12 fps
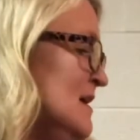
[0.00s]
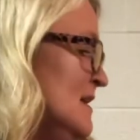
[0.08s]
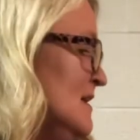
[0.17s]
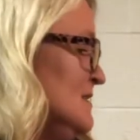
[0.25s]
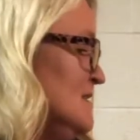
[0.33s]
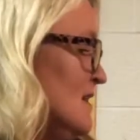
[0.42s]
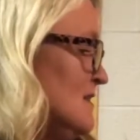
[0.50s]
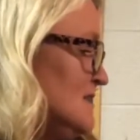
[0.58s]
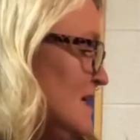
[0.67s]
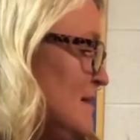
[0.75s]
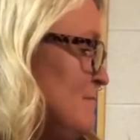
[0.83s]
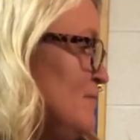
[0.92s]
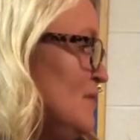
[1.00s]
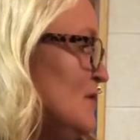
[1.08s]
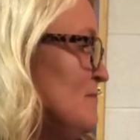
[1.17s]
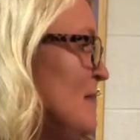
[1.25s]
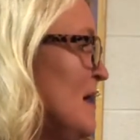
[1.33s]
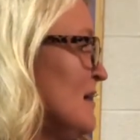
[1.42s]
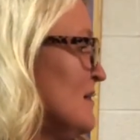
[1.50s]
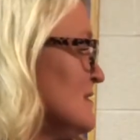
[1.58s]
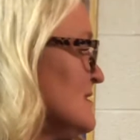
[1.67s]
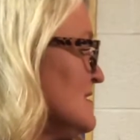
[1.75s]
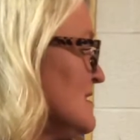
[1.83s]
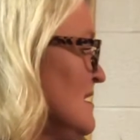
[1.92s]
Duct tape
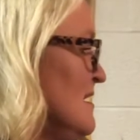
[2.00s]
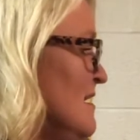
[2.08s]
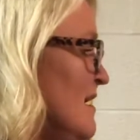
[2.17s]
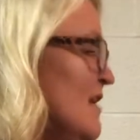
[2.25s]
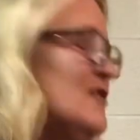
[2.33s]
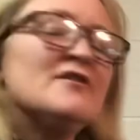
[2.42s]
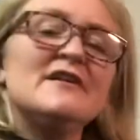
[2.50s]
bookmarks. And you're